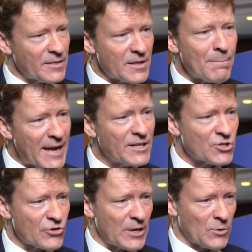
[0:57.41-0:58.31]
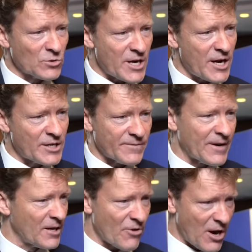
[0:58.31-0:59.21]
the mainstream alternative
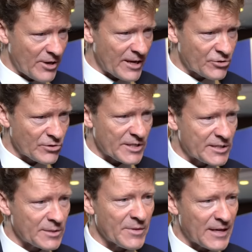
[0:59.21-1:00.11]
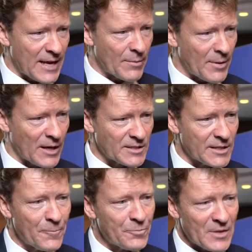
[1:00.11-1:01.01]
under our electoral system, the Labour Party,